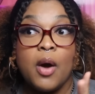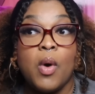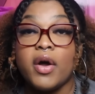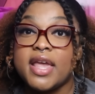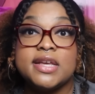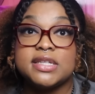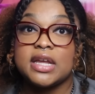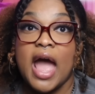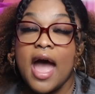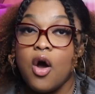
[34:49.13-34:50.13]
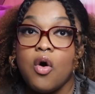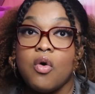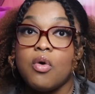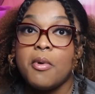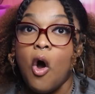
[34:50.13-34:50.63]
while he's at
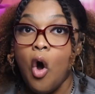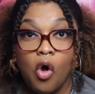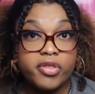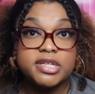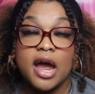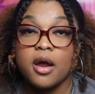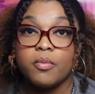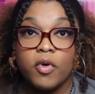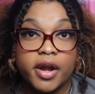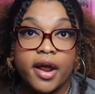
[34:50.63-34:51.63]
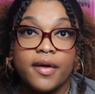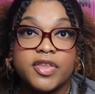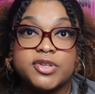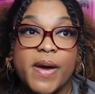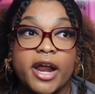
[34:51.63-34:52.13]
home all the time working on
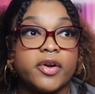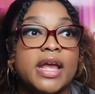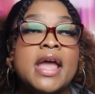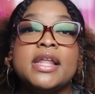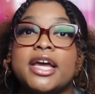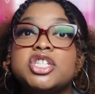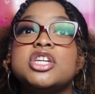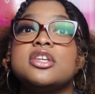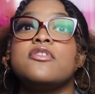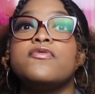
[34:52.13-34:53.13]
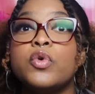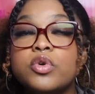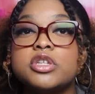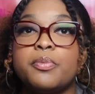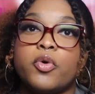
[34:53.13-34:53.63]
this battery. Like, she's in
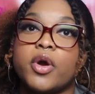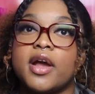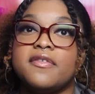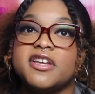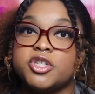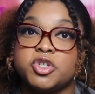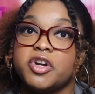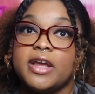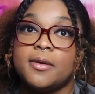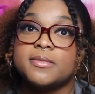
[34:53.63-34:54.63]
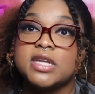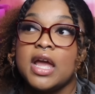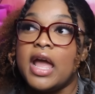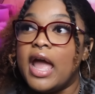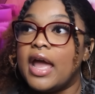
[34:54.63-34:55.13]
full support of his dreams.
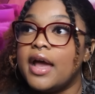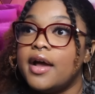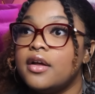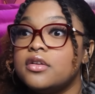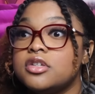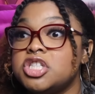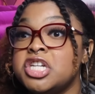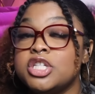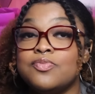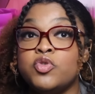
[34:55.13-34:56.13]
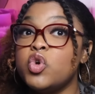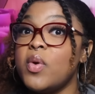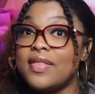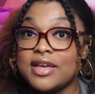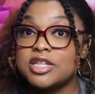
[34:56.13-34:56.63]
And she's
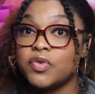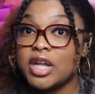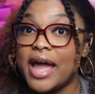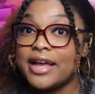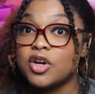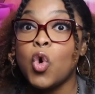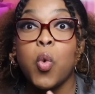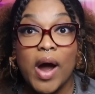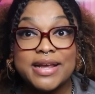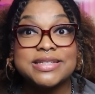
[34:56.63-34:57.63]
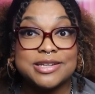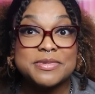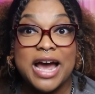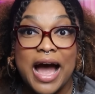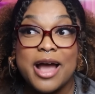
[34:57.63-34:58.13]
doing this for like quite
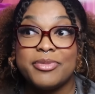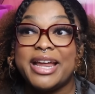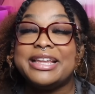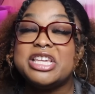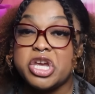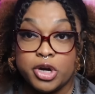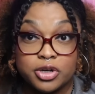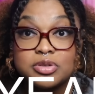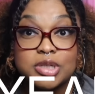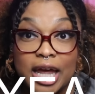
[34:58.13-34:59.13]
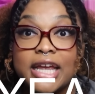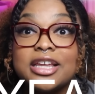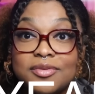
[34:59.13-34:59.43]
some time, like years, like